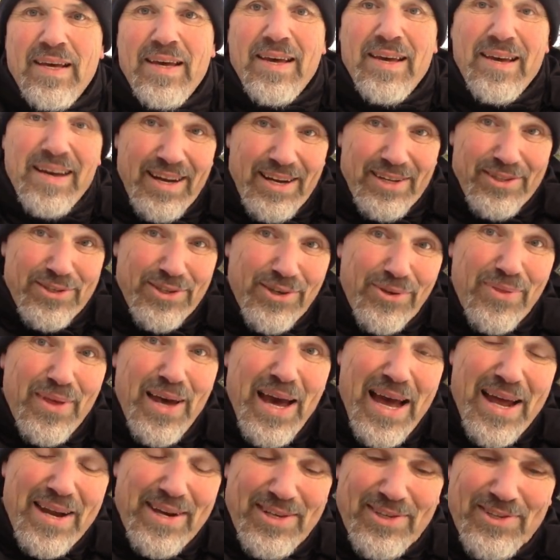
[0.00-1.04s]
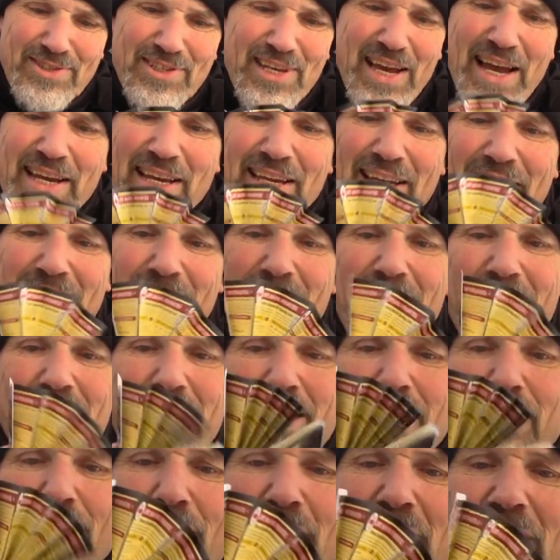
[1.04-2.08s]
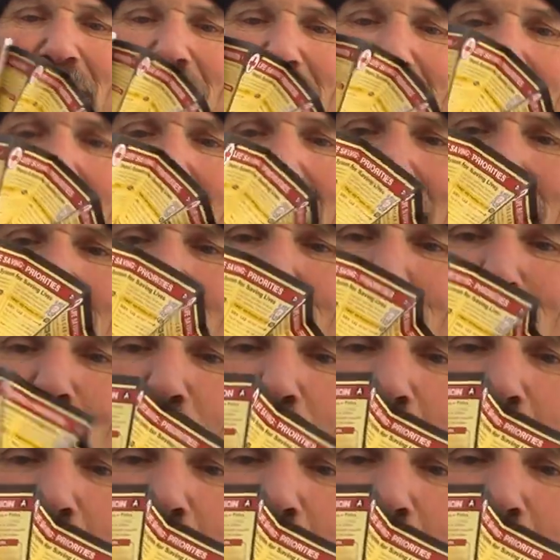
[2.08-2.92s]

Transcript: I'll do that in a second. Right now, I just wanna